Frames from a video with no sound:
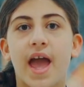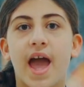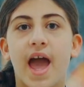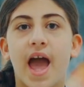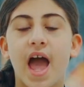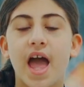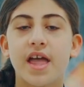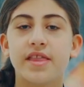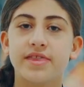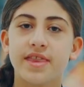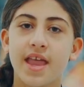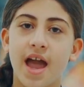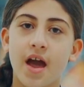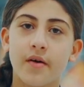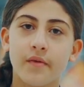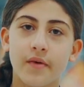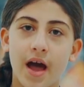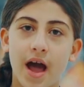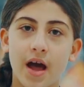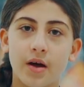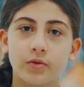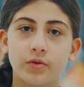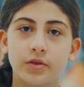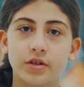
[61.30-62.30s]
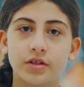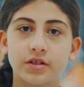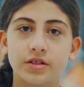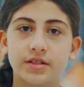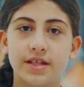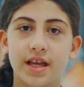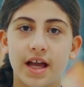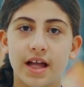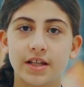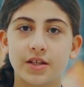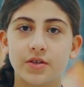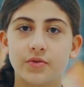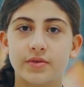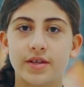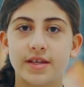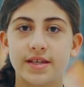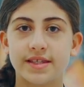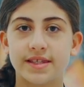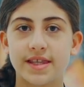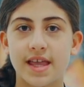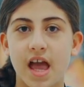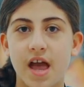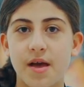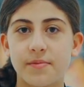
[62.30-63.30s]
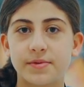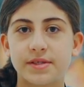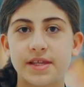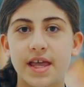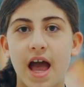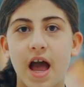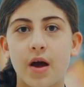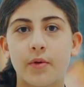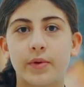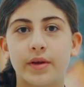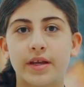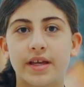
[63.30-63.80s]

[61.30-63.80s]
And now I will tell you the steps how we